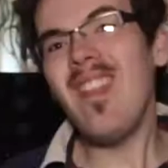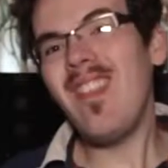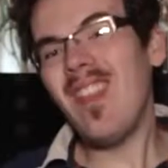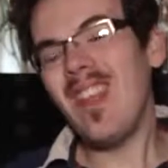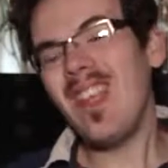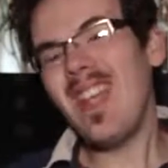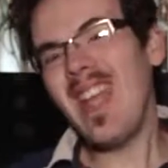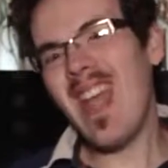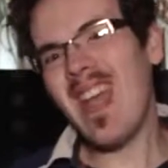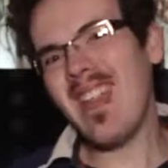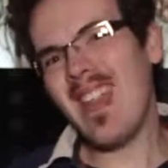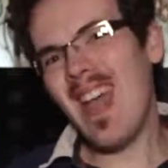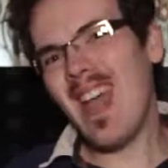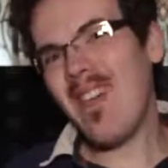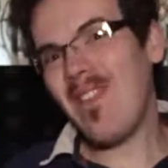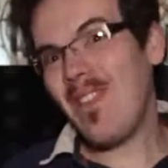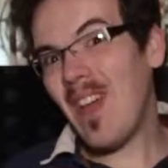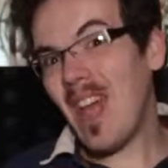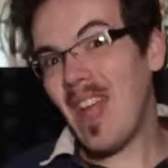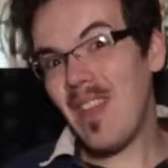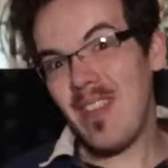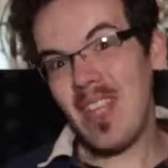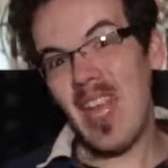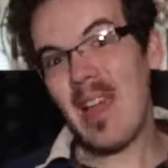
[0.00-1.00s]
So yeah, that
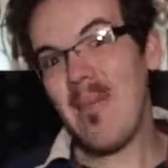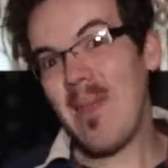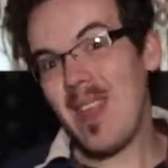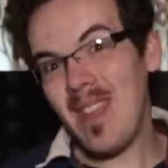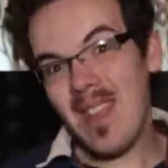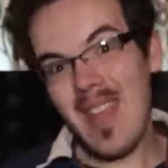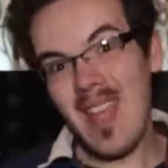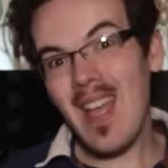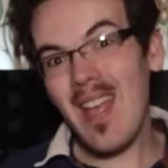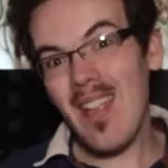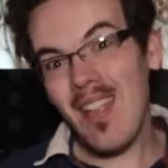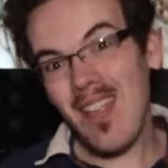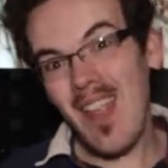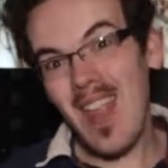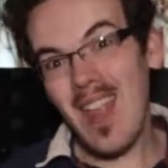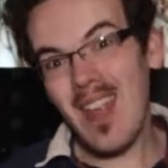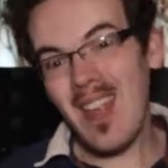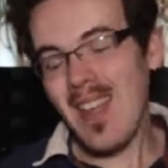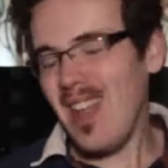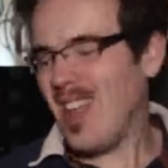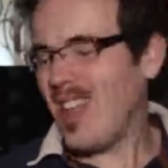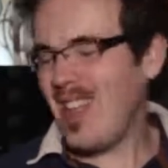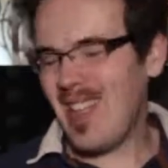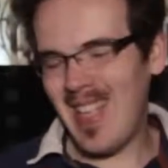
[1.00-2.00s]
5 timing thing I
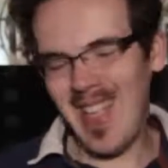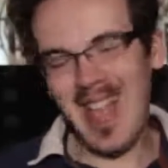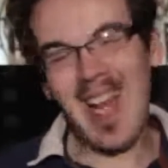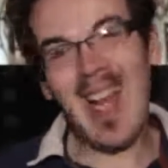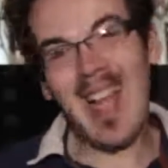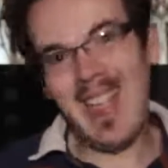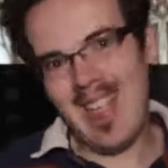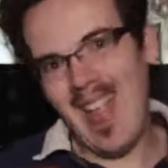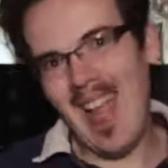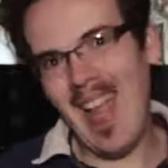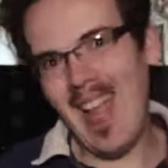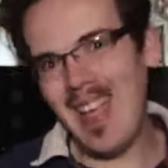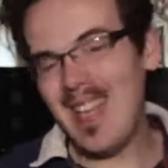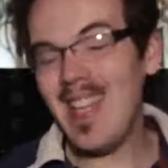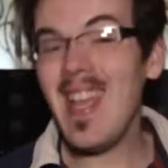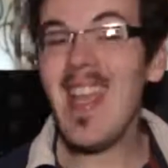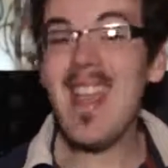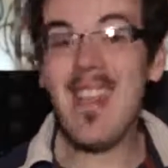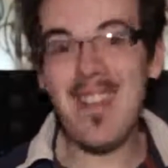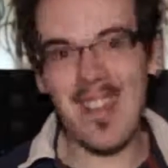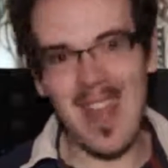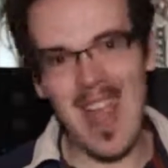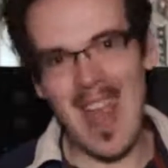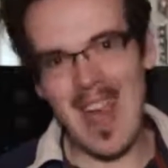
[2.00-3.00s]
said? I lied.
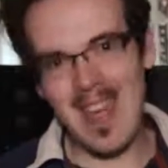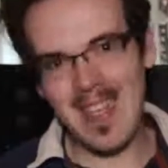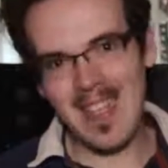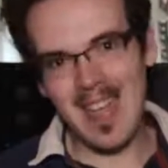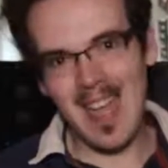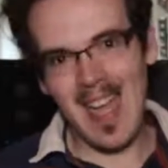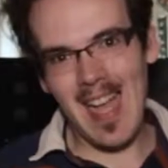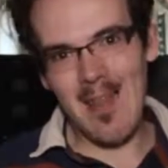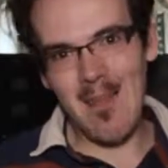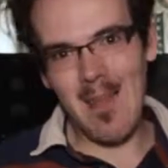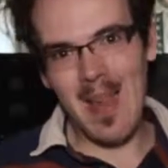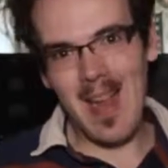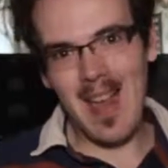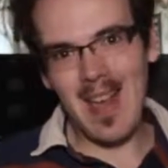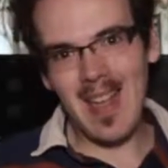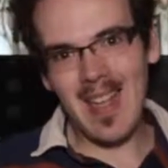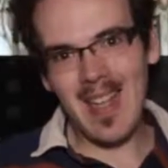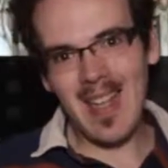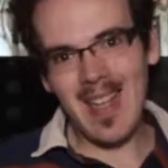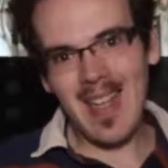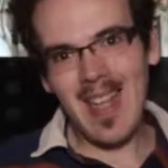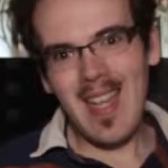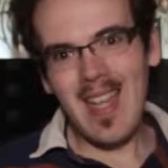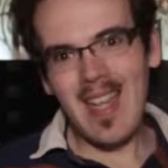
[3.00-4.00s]
It's 8 timing.
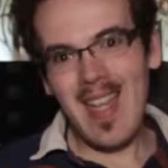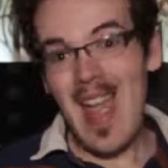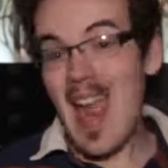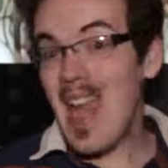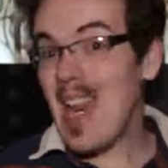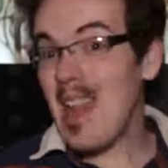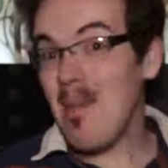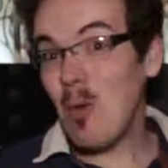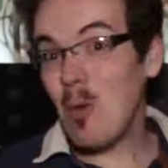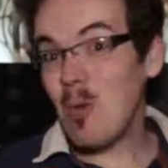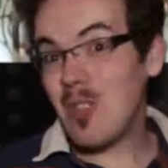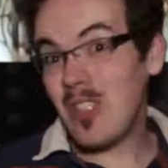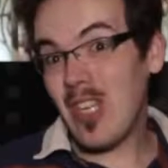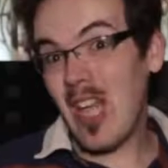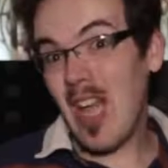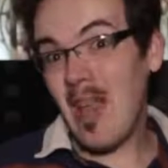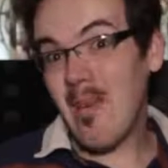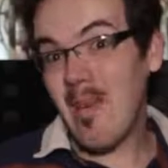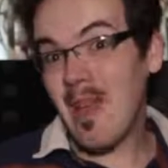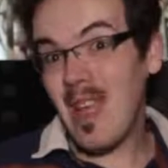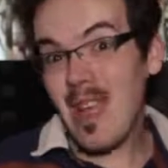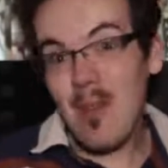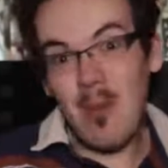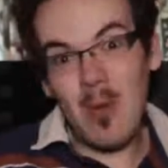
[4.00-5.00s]
Any more
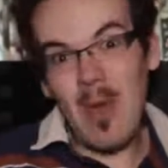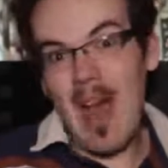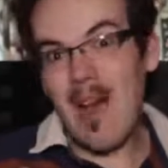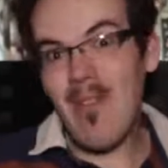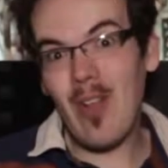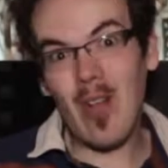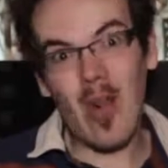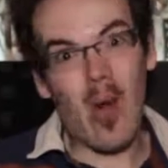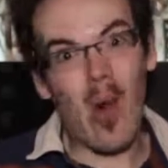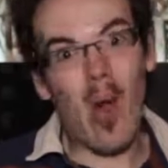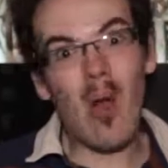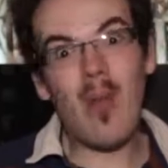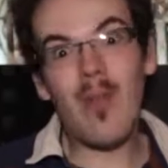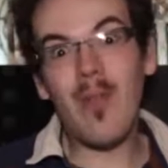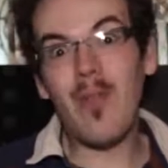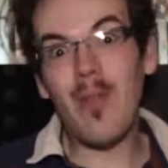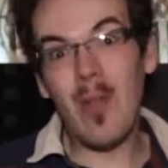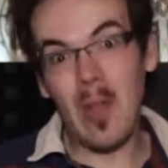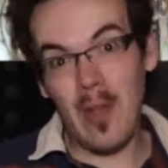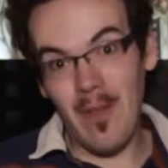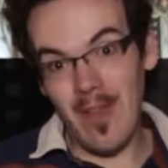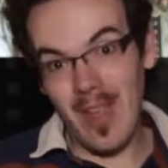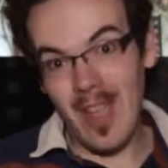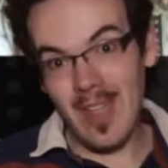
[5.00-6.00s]
timing and we'll have a clock
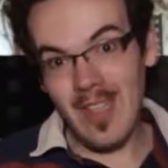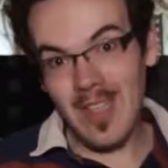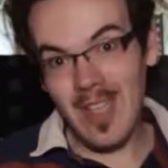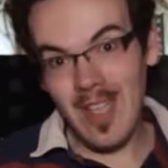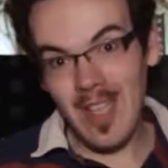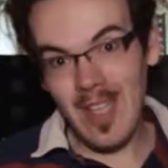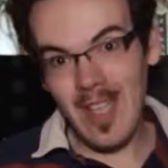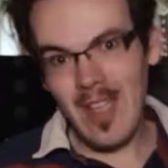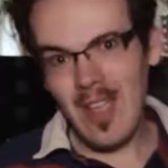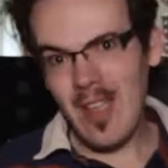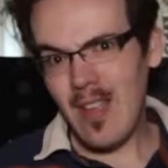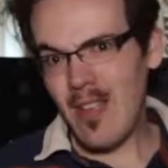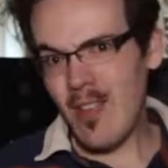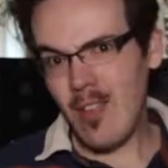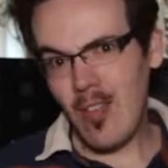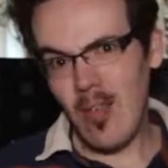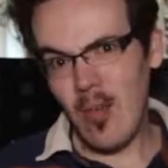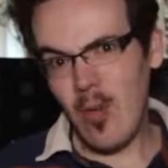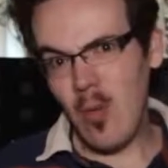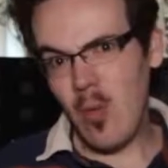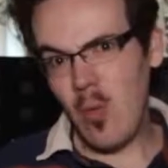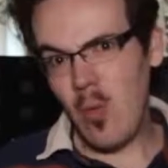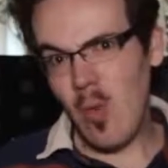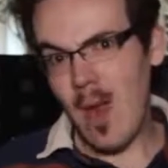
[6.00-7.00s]
full of it.
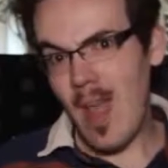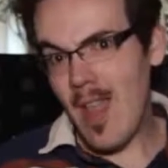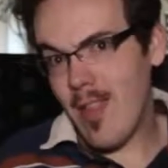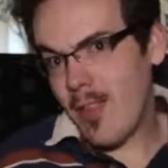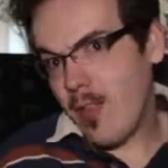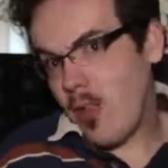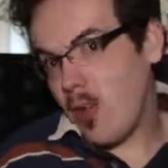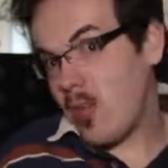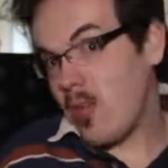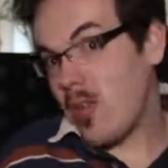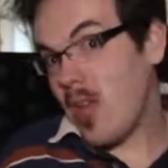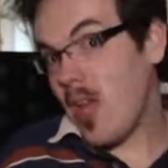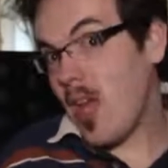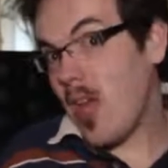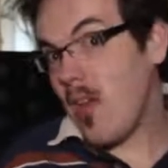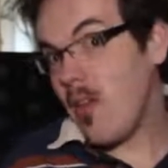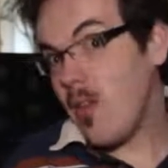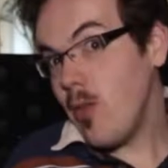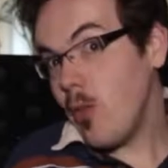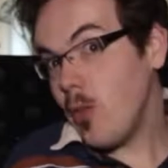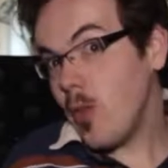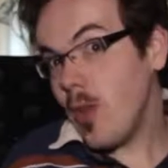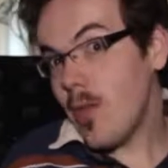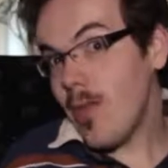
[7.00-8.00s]
So where's
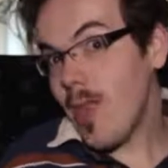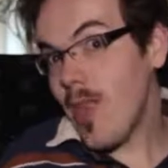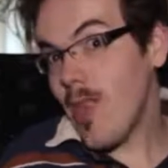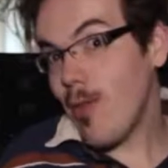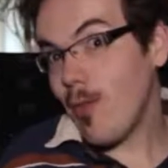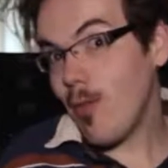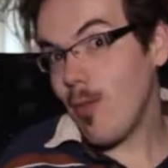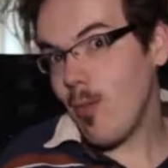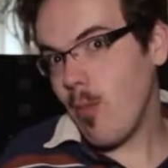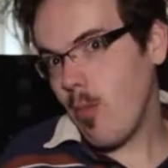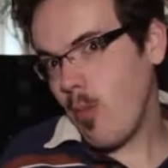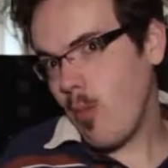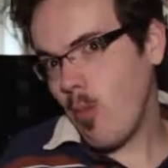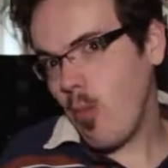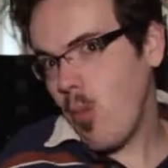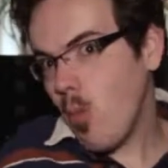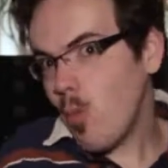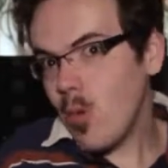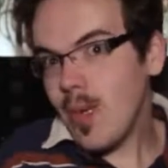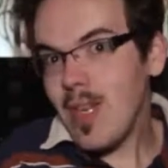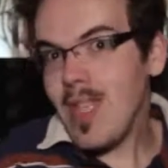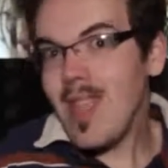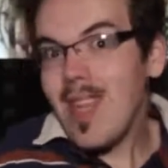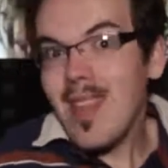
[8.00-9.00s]
Kotonoha in all of this?
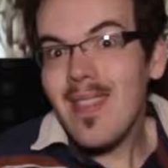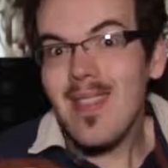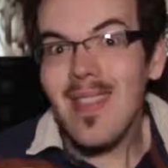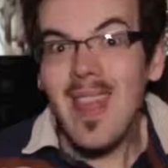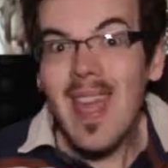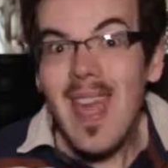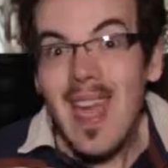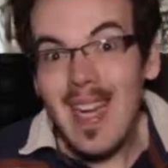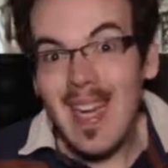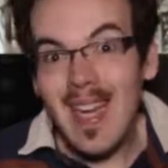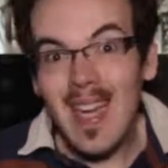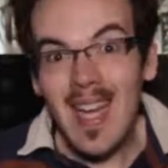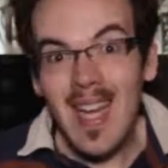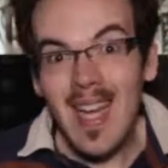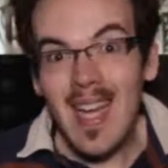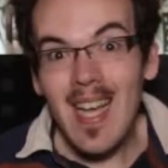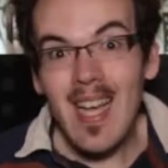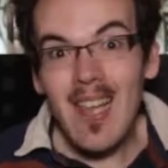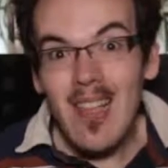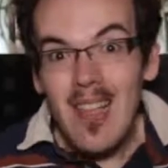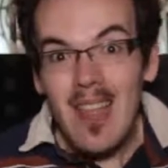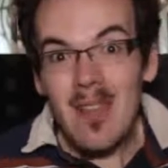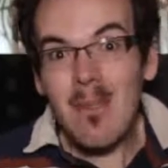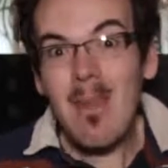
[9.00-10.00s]
What do you think?
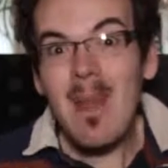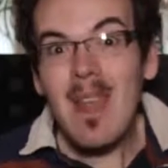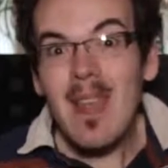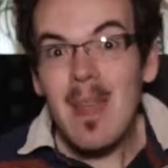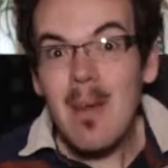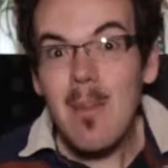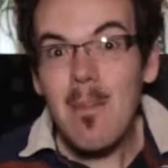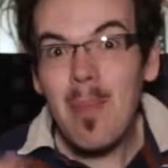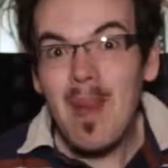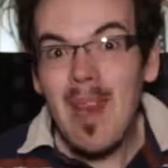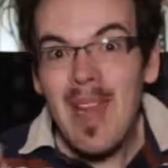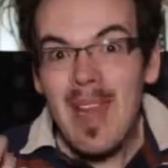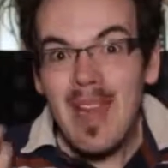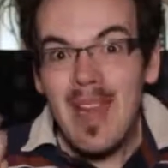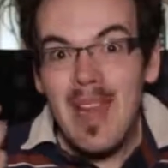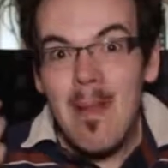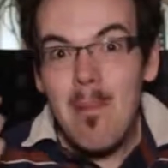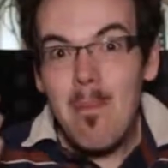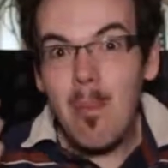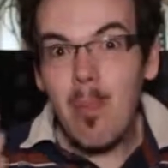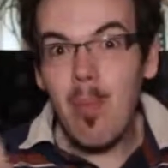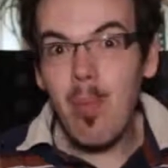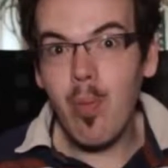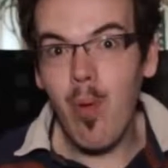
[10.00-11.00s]
She's been completely
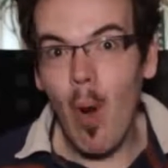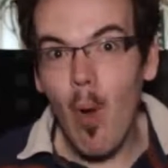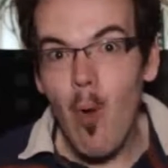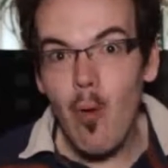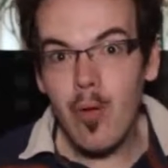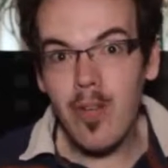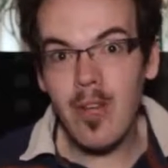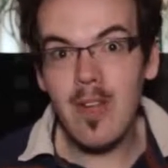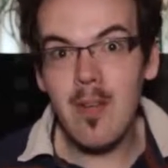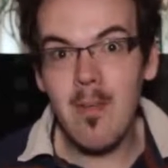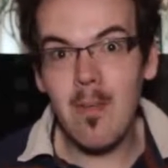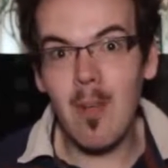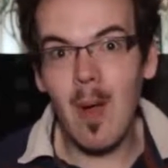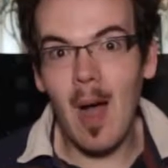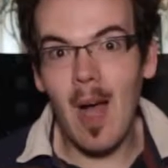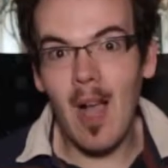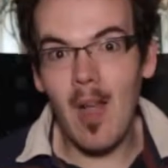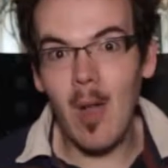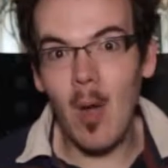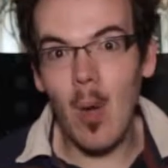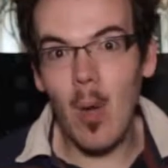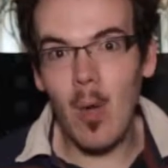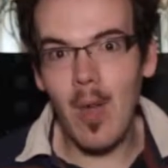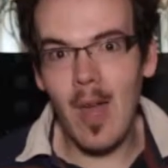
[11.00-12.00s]
broken
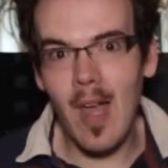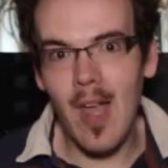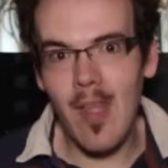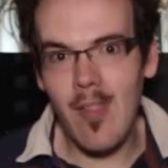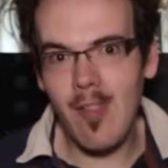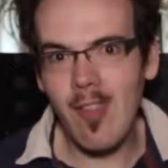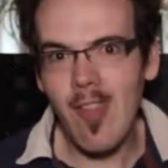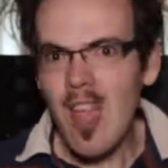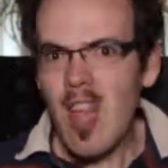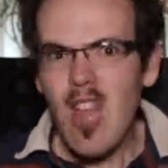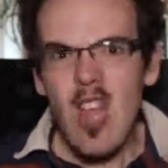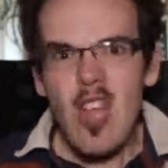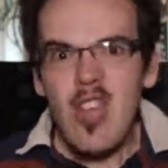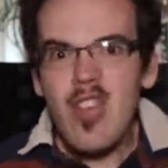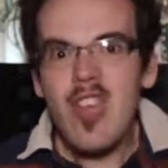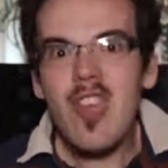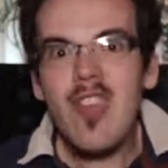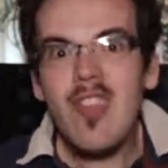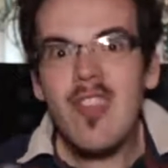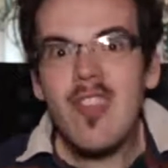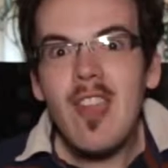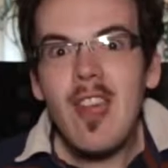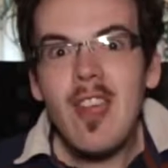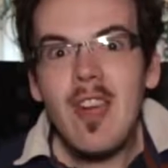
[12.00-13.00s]
by all this. She
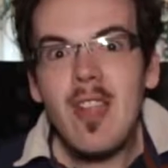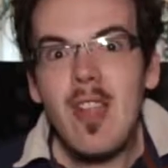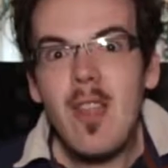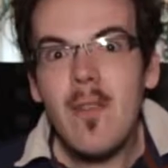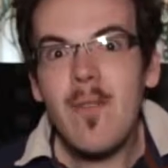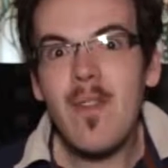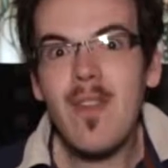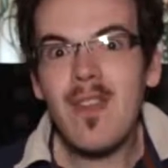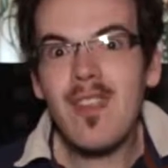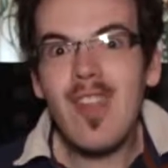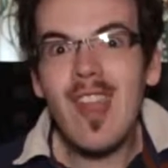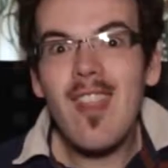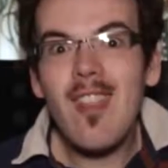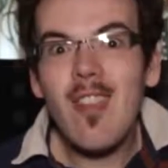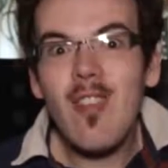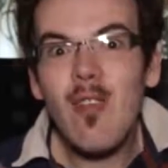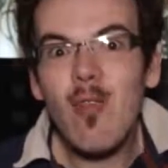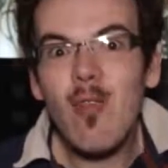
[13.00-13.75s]
started off as that